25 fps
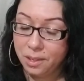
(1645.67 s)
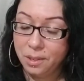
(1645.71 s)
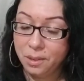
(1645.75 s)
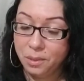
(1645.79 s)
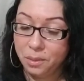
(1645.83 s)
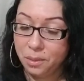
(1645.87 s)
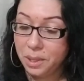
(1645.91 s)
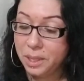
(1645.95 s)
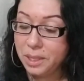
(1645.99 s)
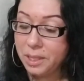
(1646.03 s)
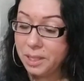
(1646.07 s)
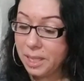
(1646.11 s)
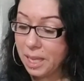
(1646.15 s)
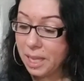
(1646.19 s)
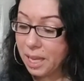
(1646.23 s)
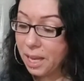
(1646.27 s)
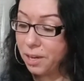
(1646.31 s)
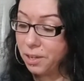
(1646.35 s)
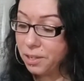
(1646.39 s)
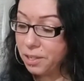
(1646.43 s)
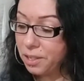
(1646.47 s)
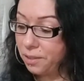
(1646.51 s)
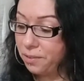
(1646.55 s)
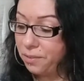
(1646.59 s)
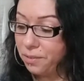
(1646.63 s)
What's the
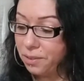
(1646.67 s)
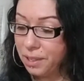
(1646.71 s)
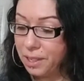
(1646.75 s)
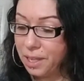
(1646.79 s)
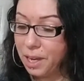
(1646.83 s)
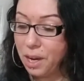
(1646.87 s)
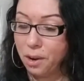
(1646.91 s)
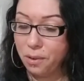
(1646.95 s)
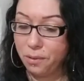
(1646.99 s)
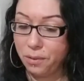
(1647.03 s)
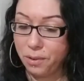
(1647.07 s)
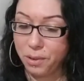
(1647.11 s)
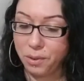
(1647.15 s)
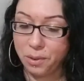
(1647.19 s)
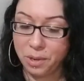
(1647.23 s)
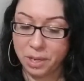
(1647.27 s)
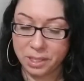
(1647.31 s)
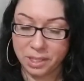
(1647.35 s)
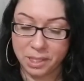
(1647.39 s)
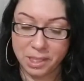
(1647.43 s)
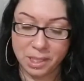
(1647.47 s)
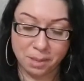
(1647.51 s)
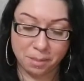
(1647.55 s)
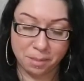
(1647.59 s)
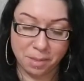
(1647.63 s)
energy for Leo for the
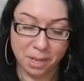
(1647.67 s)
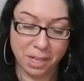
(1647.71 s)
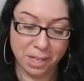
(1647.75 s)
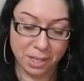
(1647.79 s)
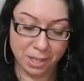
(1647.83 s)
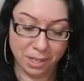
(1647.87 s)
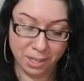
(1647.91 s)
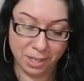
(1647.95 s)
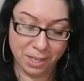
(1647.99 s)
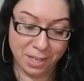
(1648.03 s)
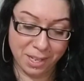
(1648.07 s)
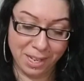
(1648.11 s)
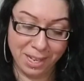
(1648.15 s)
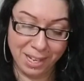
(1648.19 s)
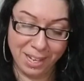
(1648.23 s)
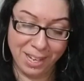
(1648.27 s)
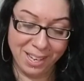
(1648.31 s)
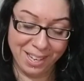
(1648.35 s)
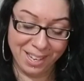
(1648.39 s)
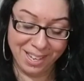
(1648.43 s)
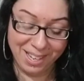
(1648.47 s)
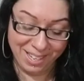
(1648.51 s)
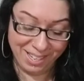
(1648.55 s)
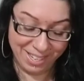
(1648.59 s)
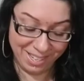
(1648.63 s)
rest of the month?
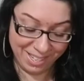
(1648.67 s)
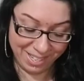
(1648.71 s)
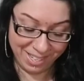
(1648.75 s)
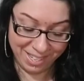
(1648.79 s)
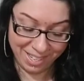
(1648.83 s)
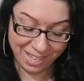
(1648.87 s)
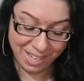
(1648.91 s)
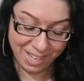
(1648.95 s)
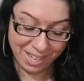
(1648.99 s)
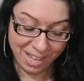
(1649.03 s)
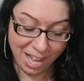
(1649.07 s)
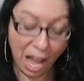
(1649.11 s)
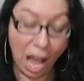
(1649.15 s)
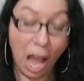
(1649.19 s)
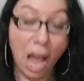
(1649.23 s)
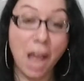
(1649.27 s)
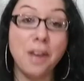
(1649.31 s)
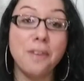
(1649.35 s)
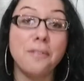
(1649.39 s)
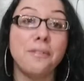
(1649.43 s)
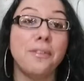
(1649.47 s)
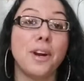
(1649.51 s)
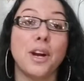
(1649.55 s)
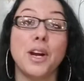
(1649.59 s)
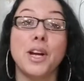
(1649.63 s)
I
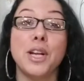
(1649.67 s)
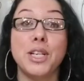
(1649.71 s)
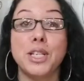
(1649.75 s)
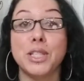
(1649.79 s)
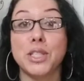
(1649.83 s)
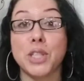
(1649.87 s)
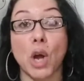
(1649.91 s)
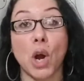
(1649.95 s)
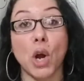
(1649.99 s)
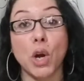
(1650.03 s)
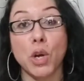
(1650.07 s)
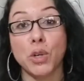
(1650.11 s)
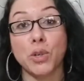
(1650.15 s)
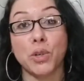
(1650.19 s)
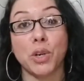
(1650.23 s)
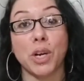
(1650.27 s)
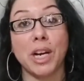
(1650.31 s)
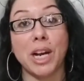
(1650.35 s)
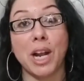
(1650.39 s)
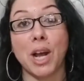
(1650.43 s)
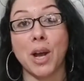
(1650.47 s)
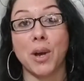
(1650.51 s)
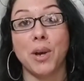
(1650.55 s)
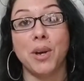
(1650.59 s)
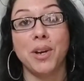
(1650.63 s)
am very disheartened right
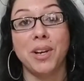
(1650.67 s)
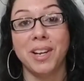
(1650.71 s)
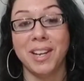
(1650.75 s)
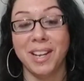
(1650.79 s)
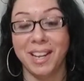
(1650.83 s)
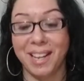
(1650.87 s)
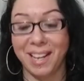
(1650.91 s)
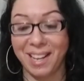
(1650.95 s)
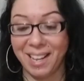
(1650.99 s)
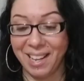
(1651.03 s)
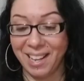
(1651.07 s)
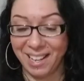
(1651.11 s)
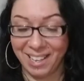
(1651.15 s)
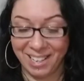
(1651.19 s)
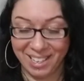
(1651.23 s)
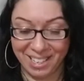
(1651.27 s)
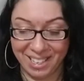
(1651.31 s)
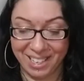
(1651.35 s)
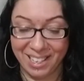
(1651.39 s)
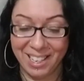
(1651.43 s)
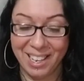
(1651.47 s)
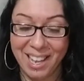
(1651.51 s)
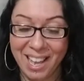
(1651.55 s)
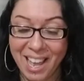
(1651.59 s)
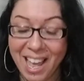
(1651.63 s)
now.
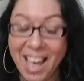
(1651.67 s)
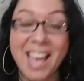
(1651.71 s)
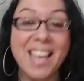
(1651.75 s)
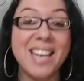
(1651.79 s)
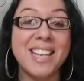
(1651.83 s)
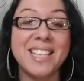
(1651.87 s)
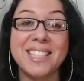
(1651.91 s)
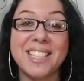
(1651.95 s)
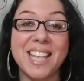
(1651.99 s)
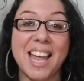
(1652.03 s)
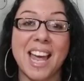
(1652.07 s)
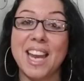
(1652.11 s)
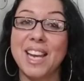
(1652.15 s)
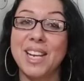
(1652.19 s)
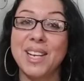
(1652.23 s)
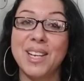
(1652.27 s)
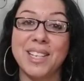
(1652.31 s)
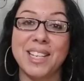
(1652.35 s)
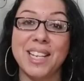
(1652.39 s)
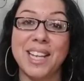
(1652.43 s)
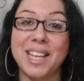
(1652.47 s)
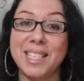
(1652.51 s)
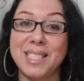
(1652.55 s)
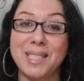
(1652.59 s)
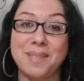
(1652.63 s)
It is not a good
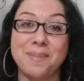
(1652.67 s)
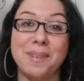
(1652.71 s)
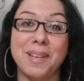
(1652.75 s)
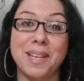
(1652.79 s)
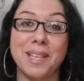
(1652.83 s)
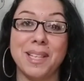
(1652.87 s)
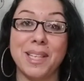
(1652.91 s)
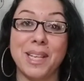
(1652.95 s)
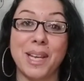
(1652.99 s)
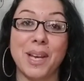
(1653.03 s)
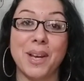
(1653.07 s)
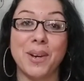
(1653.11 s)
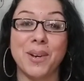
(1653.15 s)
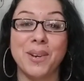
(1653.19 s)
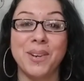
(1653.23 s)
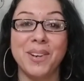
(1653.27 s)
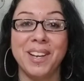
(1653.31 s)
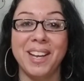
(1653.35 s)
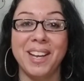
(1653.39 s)
day to be a Leo.